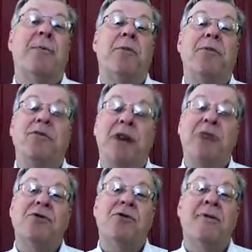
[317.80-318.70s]

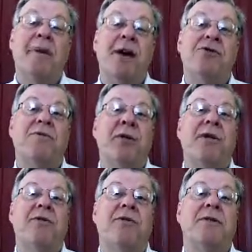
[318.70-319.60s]
appreciation or measurement
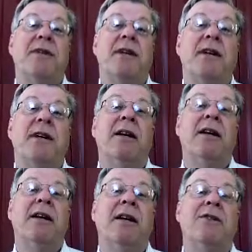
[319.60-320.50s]
of utility
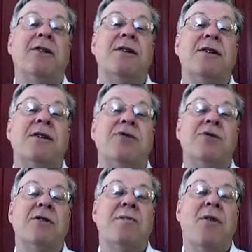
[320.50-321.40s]
is
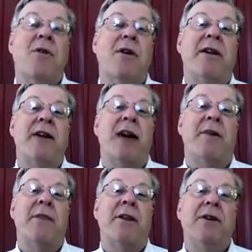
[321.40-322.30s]
contingent upon how
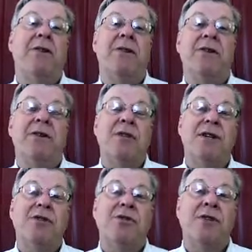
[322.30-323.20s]
many units he
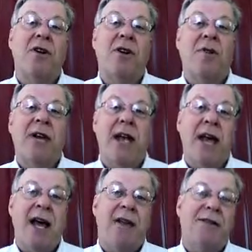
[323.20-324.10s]
or she already
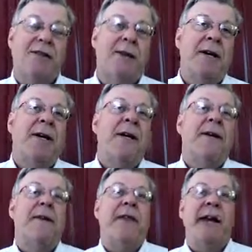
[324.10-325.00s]
has.
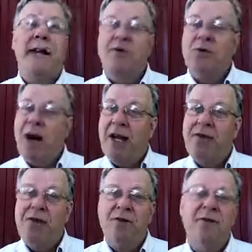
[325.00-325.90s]
That gives rise
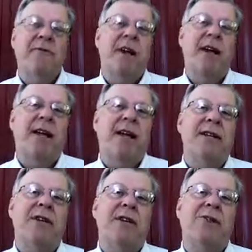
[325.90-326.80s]
to two final
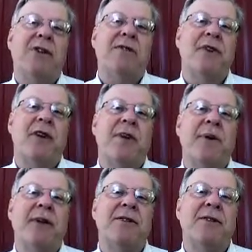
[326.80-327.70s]
ideas I'll talk
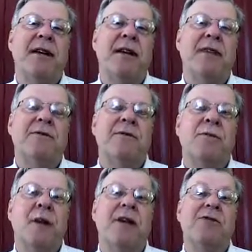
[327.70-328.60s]
about today.
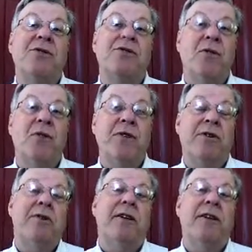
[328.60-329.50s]
One is the total
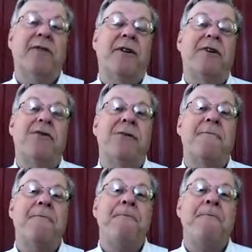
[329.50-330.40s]
utility function.